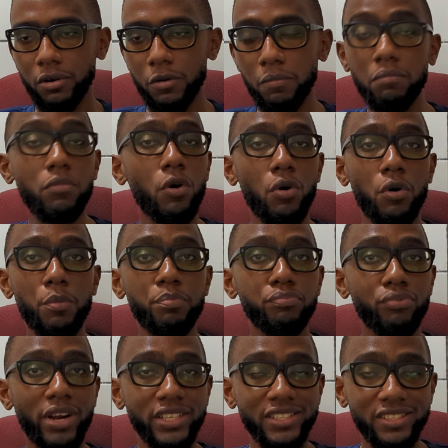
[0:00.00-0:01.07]
more
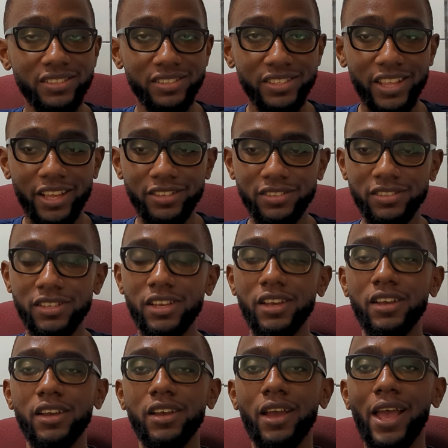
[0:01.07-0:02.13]
practice tests,
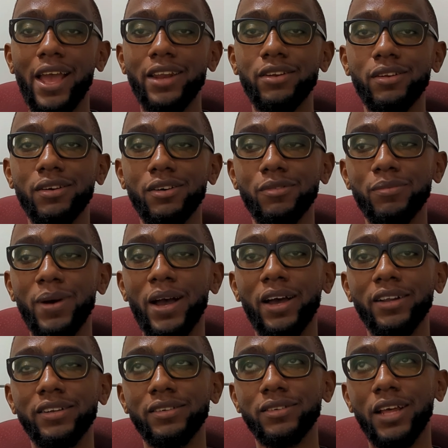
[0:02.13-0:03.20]
and
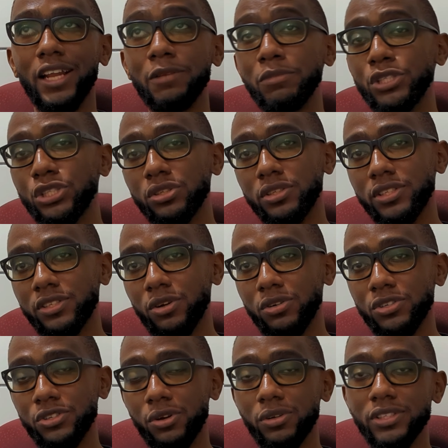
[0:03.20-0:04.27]
admissions
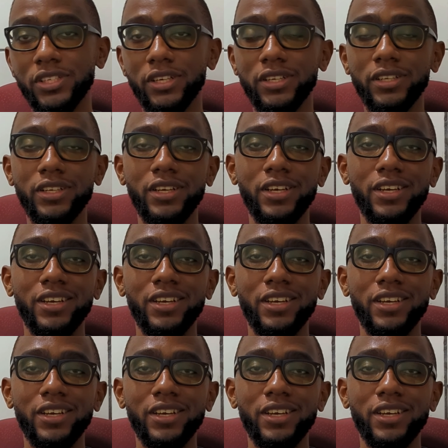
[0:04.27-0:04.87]
consultant,